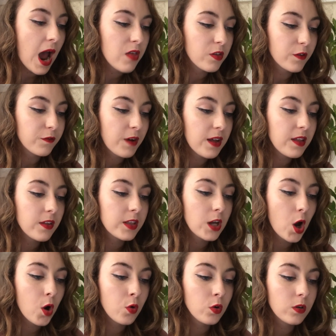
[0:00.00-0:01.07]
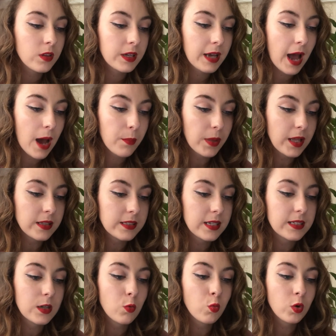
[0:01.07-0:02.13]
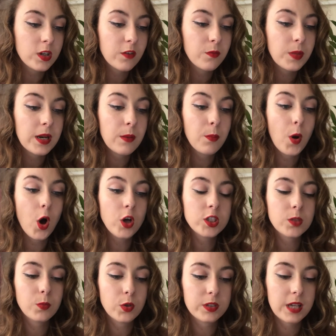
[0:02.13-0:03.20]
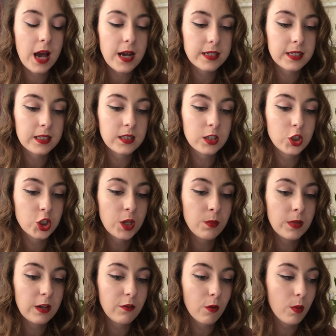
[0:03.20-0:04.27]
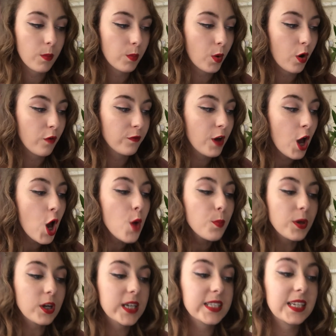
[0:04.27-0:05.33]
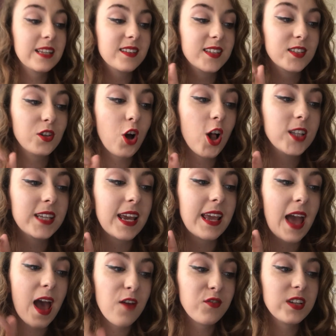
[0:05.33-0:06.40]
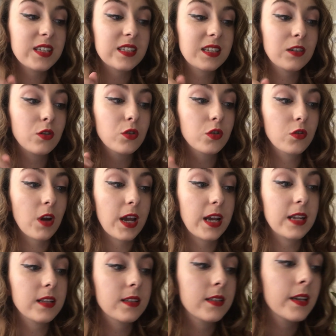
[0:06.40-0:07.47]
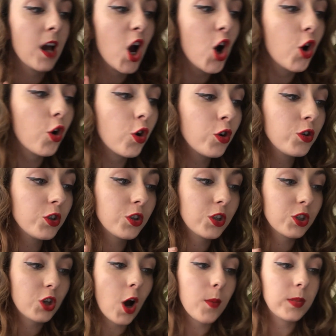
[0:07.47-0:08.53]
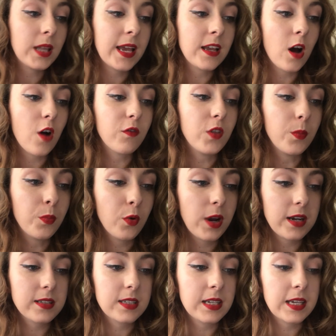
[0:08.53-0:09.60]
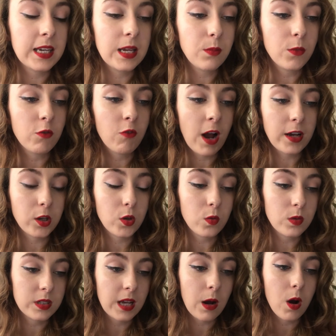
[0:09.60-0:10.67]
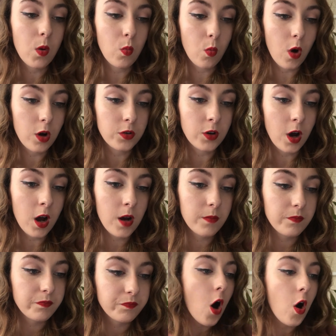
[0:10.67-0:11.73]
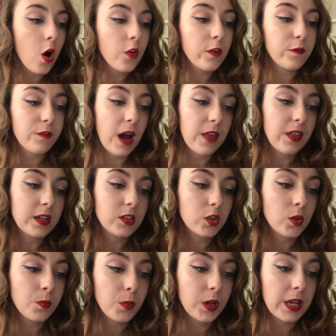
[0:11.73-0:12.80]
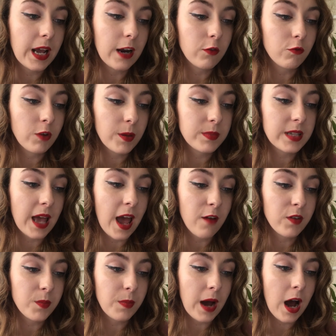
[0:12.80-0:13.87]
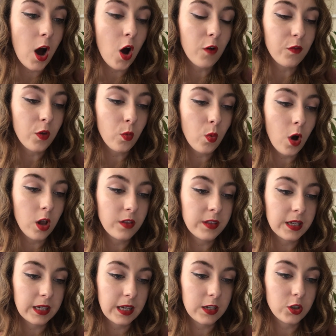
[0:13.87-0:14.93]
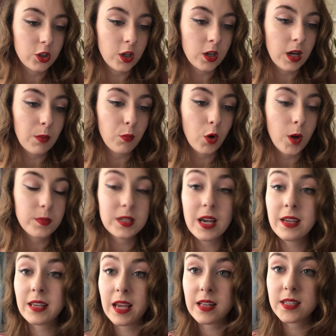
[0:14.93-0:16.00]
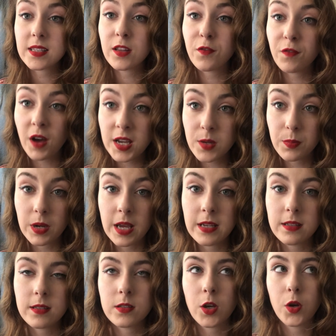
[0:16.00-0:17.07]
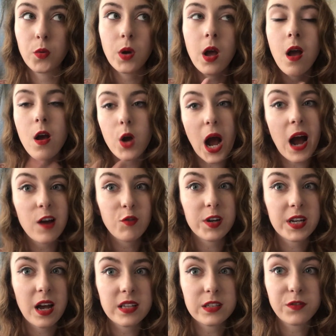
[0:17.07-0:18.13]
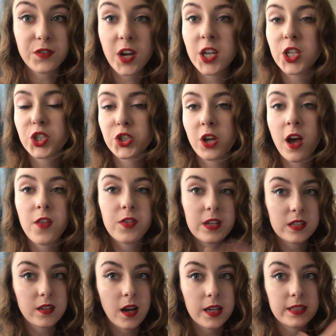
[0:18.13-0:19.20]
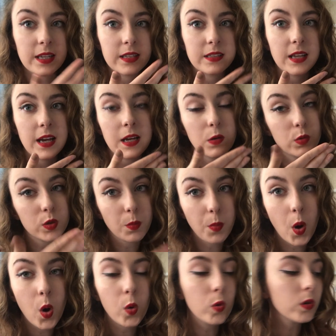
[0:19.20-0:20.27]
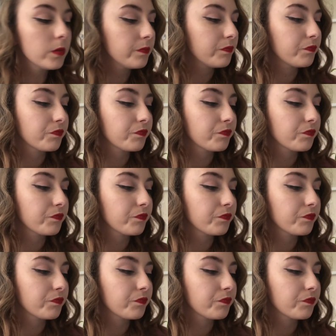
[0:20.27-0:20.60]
And the fact that the owner of the cabin says it would have been impossible to access the chimney from above because he installed a heavy steel grate under the top layer of the bricks to keep the raccoons out and whatnot. Or the fact that somebody had ripped a heavy bar off the wall in the kitchen and propped it against the fireplace. So I read it as a furniture. This guy says that it was a pole